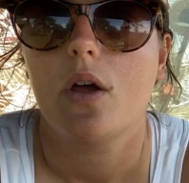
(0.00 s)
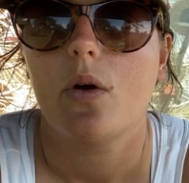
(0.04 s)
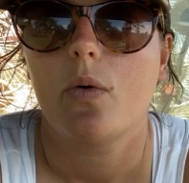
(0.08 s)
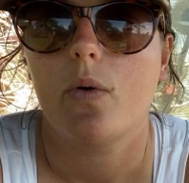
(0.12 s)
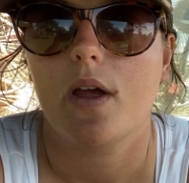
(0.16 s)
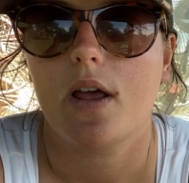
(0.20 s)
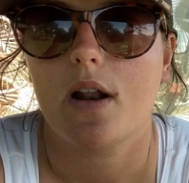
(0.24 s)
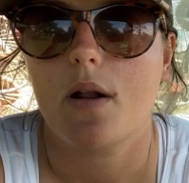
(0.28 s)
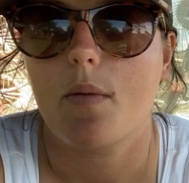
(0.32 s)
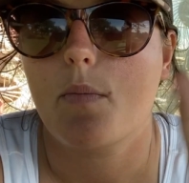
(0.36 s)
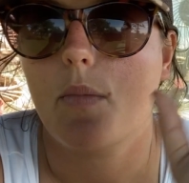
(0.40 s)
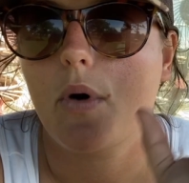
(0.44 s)

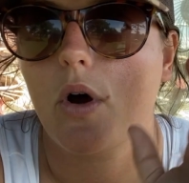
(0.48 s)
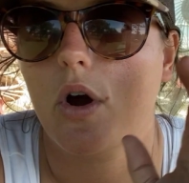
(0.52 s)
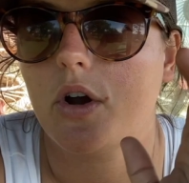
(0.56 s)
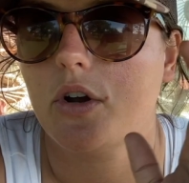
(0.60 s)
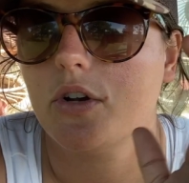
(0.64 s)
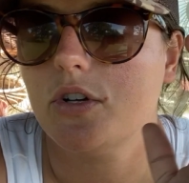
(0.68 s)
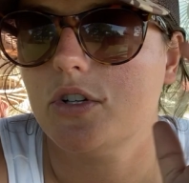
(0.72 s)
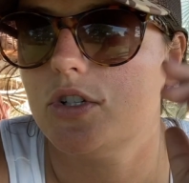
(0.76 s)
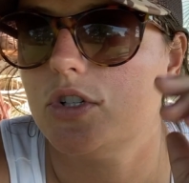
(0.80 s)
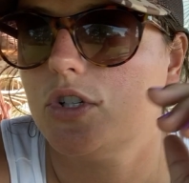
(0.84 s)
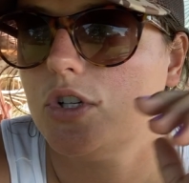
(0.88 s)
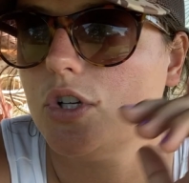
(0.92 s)
We had a
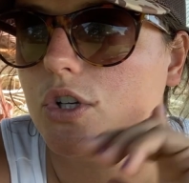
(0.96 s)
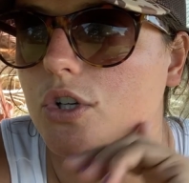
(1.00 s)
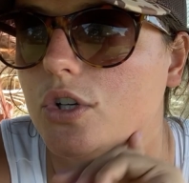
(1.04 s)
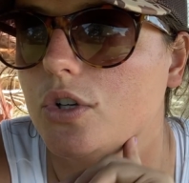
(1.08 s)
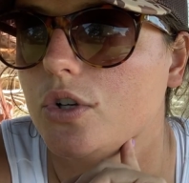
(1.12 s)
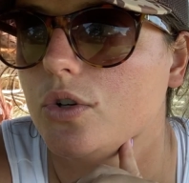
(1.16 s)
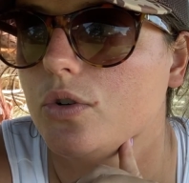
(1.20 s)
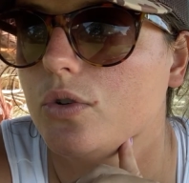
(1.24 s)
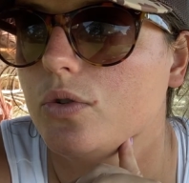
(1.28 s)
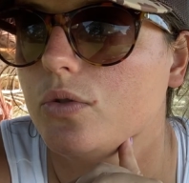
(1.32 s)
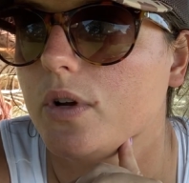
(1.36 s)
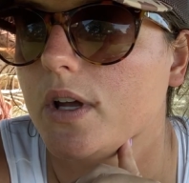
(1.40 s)
Martin
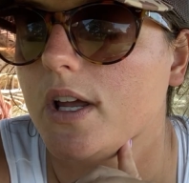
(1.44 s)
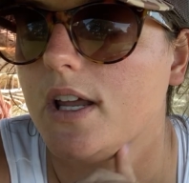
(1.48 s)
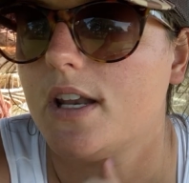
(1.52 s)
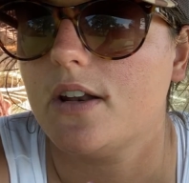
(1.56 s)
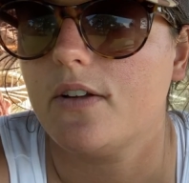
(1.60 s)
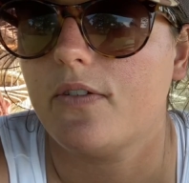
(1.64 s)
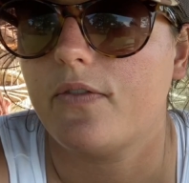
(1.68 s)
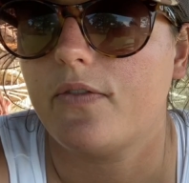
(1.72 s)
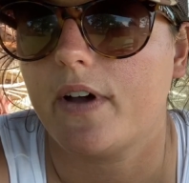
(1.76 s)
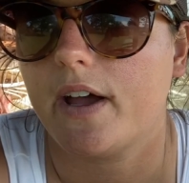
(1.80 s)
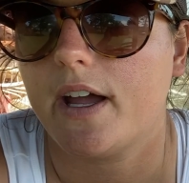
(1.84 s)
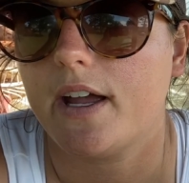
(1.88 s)
2
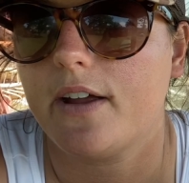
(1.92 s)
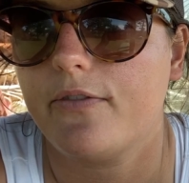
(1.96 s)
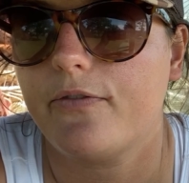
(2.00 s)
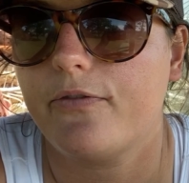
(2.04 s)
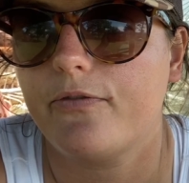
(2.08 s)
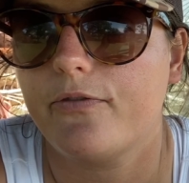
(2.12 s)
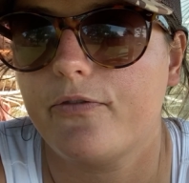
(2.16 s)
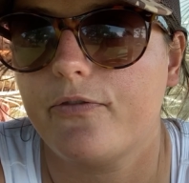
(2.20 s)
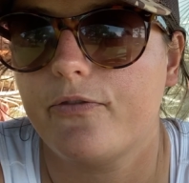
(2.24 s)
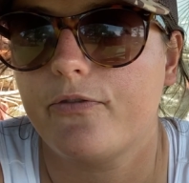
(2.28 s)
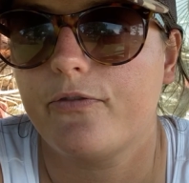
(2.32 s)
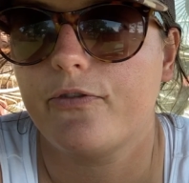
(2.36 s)
Endophyte
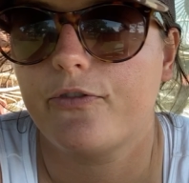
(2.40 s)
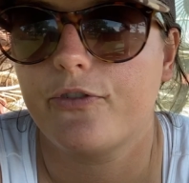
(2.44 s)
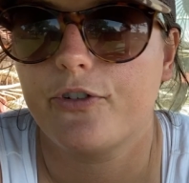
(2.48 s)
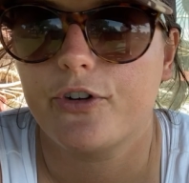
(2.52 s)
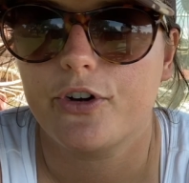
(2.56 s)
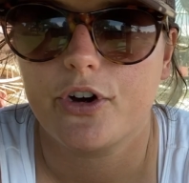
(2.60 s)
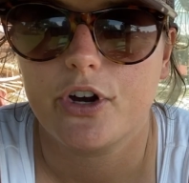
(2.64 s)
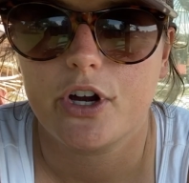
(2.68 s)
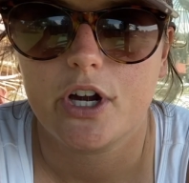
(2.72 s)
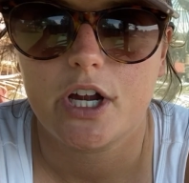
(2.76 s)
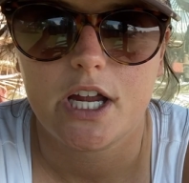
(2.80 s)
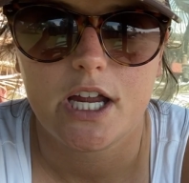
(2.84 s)

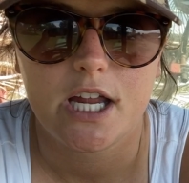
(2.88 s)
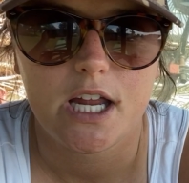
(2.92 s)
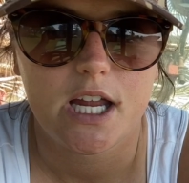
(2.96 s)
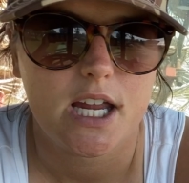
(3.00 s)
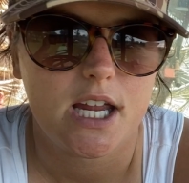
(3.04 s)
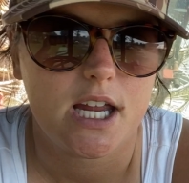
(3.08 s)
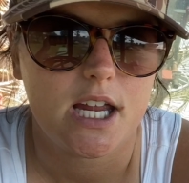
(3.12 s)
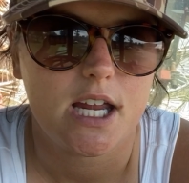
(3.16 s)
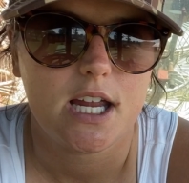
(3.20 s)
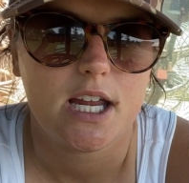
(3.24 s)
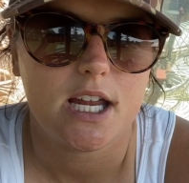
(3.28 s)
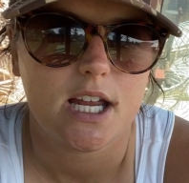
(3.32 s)

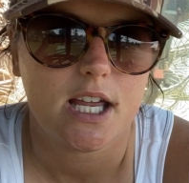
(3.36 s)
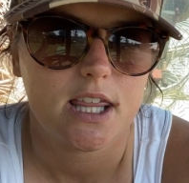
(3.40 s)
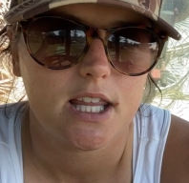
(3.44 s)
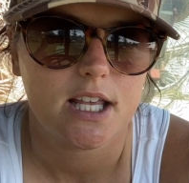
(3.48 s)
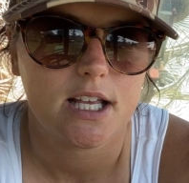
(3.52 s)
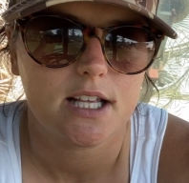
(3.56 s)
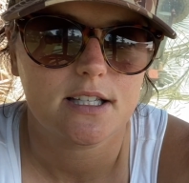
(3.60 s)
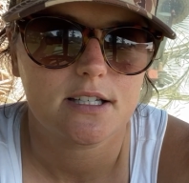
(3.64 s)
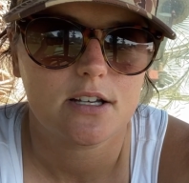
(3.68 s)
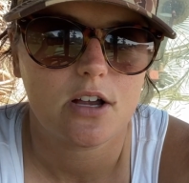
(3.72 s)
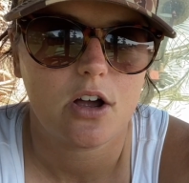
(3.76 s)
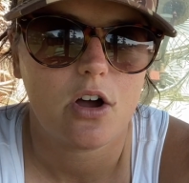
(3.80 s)
free, I
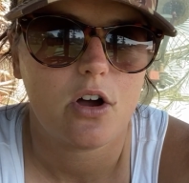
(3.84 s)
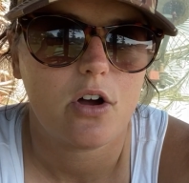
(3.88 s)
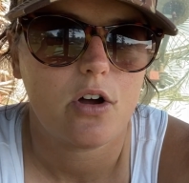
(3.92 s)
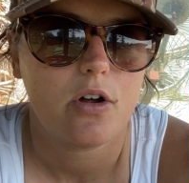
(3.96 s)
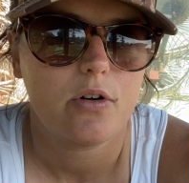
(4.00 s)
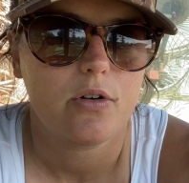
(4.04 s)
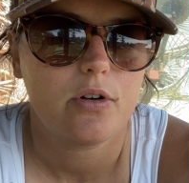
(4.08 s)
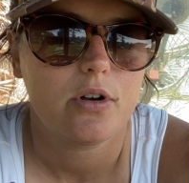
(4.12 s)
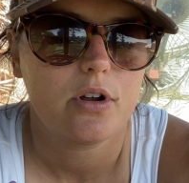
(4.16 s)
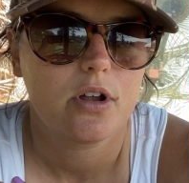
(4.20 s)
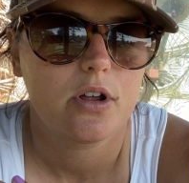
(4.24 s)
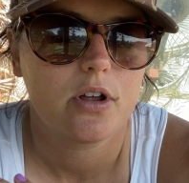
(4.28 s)
think it's
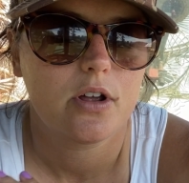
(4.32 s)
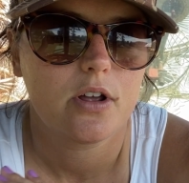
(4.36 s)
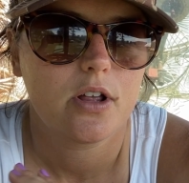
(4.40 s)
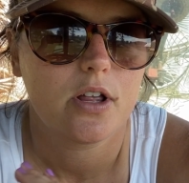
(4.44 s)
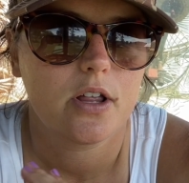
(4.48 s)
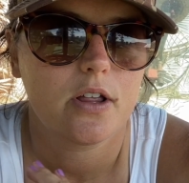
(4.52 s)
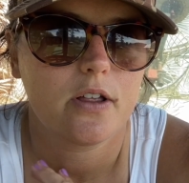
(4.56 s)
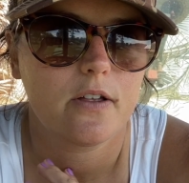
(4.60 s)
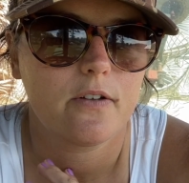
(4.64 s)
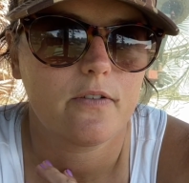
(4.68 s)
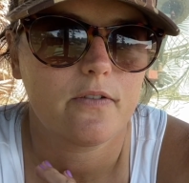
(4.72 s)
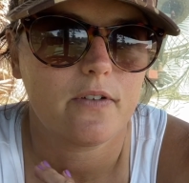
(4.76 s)
called,
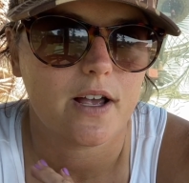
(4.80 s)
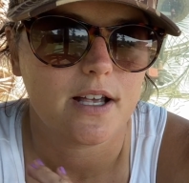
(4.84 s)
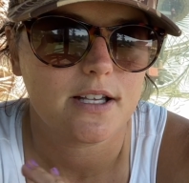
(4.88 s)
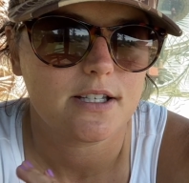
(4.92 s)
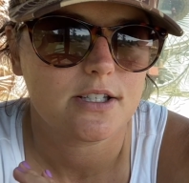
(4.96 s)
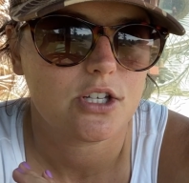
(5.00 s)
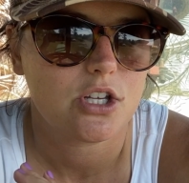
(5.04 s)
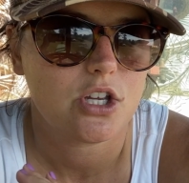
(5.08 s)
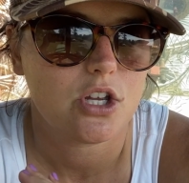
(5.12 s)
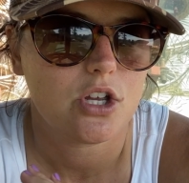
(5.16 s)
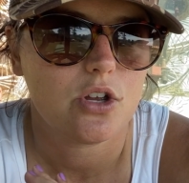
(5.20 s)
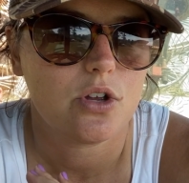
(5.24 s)

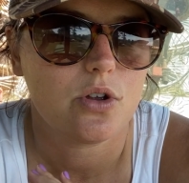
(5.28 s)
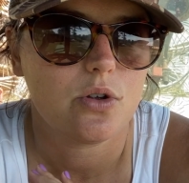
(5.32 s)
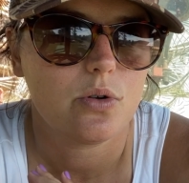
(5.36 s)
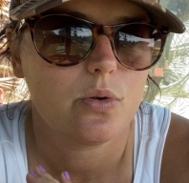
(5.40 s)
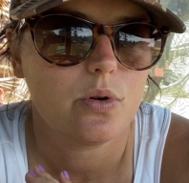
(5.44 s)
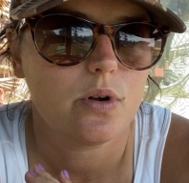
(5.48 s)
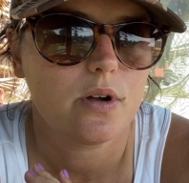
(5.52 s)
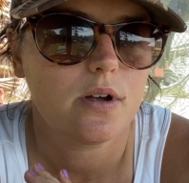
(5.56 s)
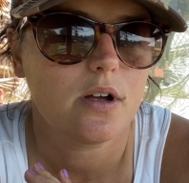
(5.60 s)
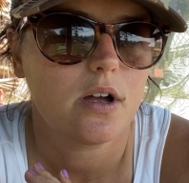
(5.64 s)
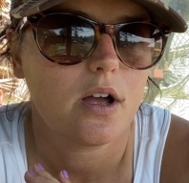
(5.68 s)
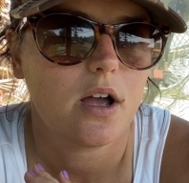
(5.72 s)
fescue.